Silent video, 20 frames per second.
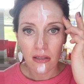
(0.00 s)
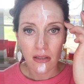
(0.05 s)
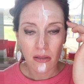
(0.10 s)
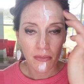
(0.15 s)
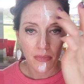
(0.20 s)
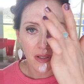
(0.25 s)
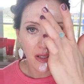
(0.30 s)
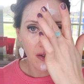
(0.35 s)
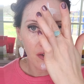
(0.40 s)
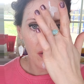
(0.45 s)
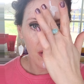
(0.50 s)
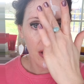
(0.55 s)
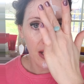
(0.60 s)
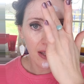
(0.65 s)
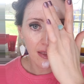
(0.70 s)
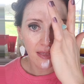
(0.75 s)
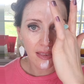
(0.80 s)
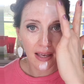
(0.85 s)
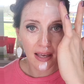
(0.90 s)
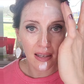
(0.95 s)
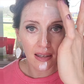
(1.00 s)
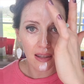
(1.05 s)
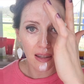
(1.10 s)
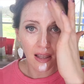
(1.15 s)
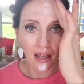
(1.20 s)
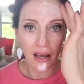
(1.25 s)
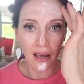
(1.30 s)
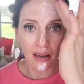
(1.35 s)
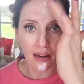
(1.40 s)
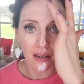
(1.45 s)
I'm going to create that
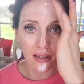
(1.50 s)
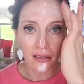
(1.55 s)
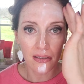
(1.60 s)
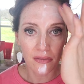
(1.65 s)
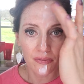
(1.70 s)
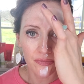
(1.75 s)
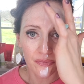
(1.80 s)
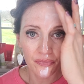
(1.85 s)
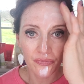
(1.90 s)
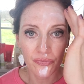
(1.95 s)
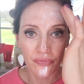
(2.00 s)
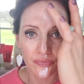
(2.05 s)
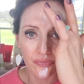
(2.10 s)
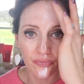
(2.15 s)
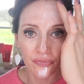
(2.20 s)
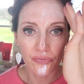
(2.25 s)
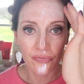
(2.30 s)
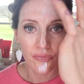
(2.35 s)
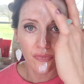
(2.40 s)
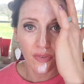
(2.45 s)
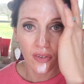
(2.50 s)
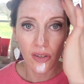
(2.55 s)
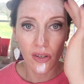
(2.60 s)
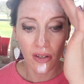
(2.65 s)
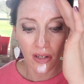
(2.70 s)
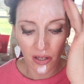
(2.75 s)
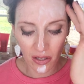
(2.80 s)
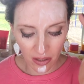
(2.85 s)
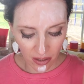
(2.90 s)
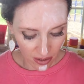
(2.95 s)
line.
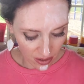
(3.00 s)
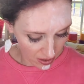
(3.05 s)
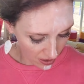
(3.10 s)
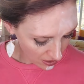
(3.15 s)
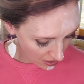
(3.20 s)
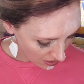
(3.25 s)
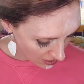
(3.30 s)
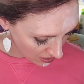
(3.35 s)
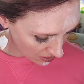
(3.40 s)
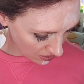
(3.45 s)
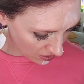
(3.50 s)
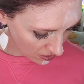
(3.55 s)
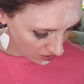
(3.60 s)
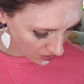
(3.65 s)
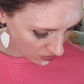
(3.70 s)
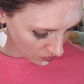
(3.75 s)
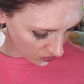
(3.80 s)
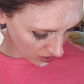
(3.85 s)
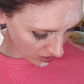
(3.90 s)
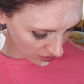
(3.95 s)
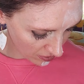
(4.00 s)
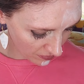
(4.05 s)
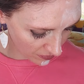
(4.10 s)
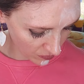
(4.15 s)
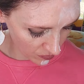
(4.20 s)
Okay. You know what?